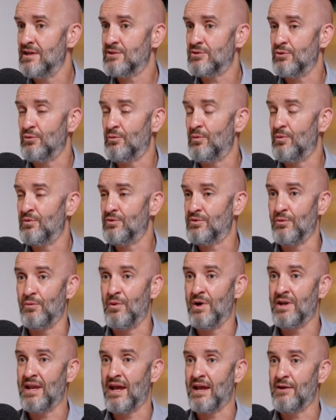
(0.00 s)
to
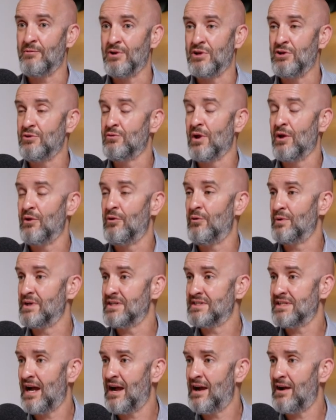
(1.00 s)
one day when you go to
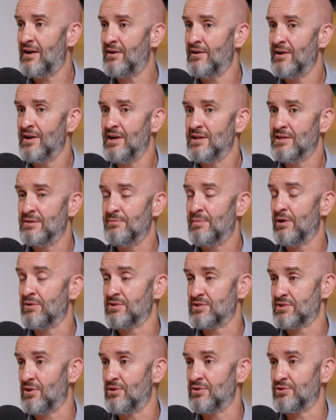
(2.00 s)
retire to be able to
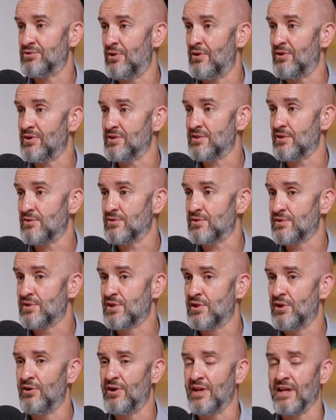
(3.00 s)
start drawing Social
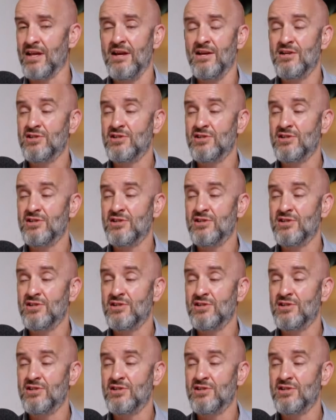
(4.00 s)
Security.